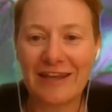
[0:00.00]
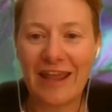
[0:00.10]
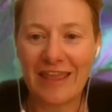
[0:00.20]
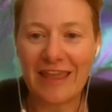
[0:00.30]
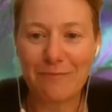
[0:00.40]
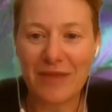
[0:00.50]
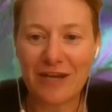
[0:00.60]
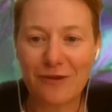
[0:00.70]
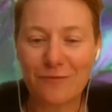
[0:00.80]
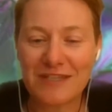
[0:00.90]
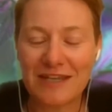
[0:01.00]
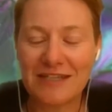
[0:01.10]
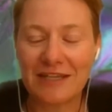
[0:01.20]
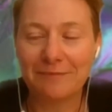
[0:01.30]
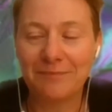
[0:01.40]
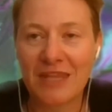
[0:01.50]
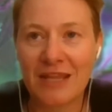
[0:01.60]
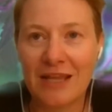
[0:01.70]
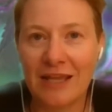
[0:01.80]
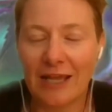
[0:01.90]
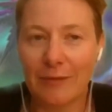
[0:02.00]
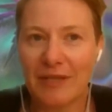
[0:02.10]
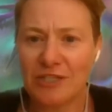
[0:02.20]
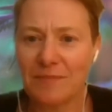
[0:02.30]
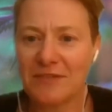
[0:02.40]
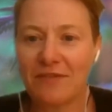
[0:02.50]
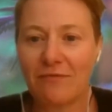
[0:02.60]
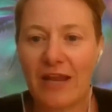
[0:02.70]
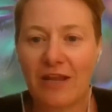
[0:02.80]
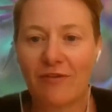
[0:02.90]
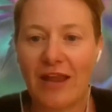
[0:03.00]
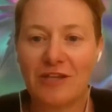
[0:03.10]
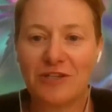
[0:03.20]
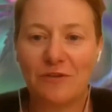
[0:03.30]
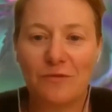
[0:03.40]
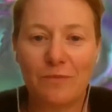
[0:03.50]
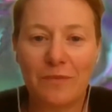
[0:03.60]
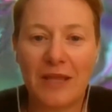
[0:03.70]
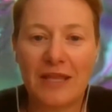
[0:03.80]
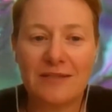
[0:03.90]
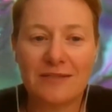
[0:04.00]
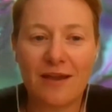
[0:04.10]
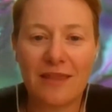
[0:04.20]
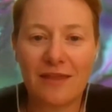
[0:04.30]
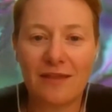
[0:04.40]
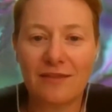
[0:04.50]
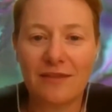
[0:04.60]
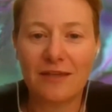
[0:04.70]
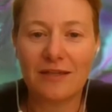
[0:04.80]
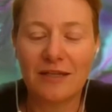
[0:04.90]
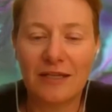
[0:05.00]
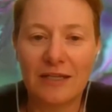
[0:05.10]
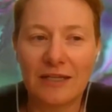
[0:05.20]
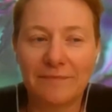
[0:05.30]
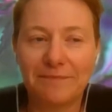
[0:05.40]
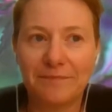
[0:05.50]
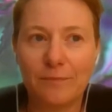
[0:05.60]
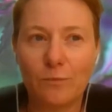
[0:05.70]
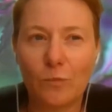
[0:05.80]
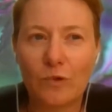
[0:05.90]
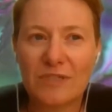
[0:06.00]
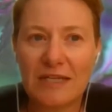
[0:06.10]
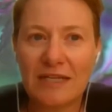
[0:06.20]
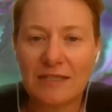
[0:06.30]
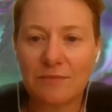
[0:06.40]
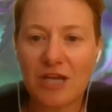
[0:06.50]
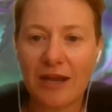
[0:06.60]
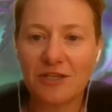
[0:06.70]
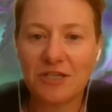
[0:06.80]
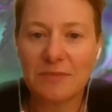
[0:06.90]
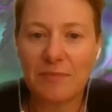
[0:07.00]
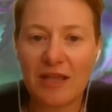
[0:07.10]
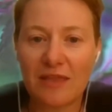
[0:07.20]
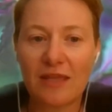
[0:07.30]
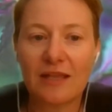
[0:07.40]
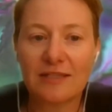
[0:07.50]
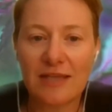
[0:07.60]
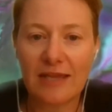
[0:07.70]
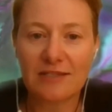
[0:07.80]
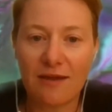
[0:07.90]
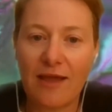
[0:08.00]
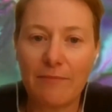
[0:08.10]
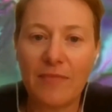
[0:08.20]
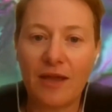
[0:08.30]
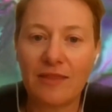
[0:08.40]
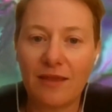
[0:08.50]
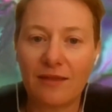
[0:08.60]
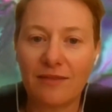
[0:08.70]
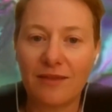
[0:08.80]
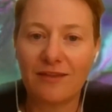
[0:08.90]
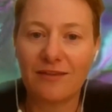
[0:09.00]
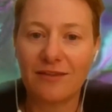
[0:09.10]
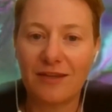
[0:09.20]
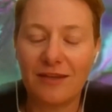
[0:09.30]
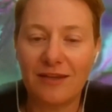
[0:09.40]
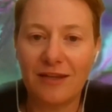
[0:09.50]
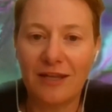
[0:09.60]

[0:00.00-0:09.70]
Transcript: that medical setting. In terms of the recreational piece, I think that we'll see some changes, but I think it'll take time. I think that the